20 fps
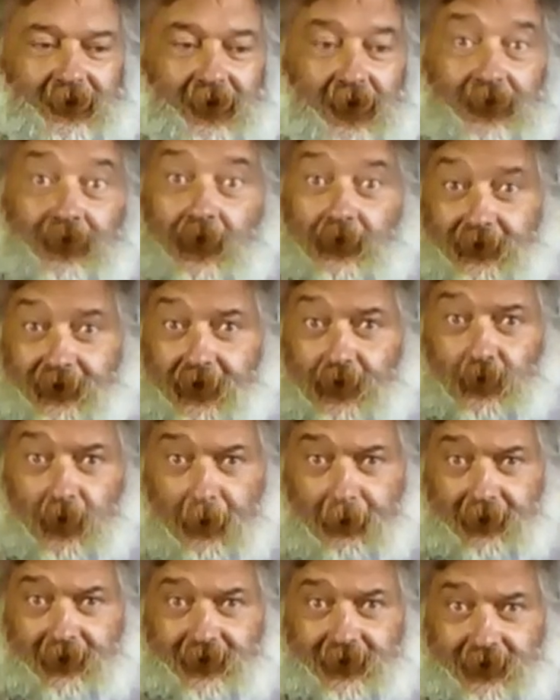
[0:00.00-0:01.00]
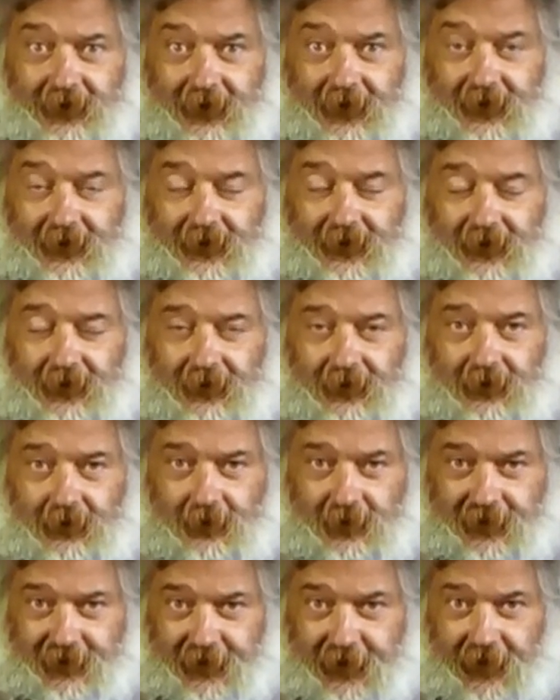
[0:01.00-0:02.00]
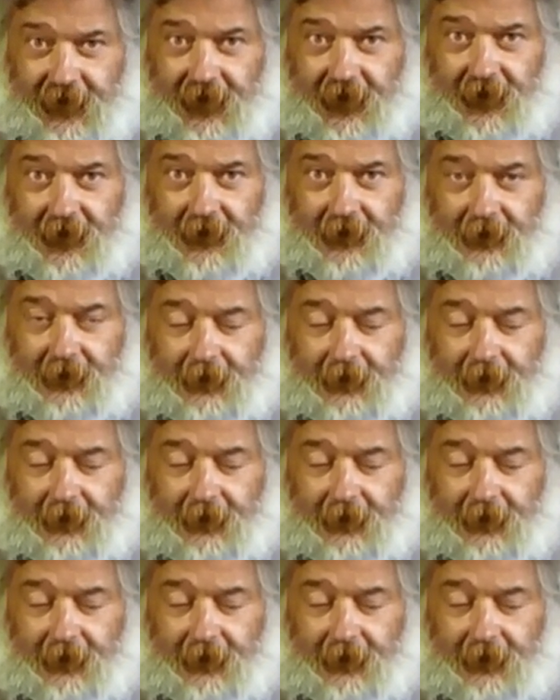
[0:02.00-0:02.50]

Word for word: And those are the weapons that you see